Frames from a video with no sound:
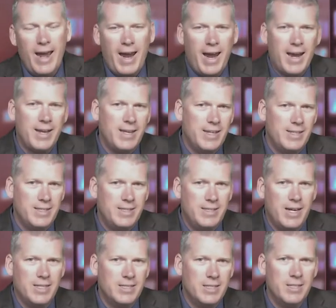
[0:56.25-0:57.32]
and it
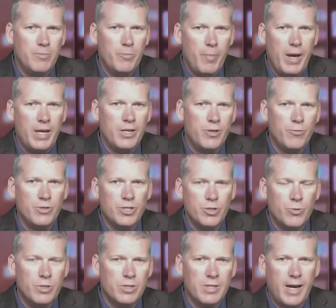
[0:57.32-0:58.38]
doesn't make you
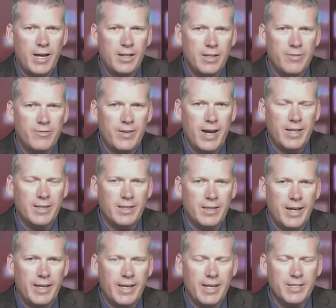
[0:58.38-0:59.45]
suicidal and violent
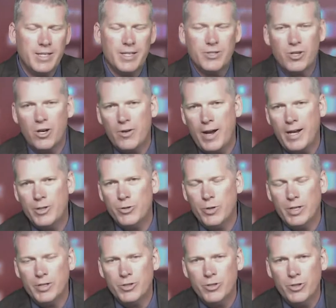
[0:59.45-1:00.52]
like SSRI
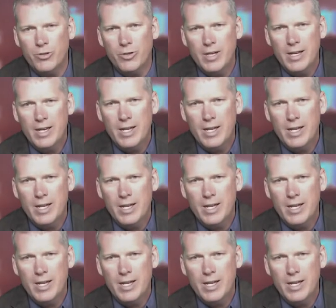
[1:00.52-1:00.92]
drugs do.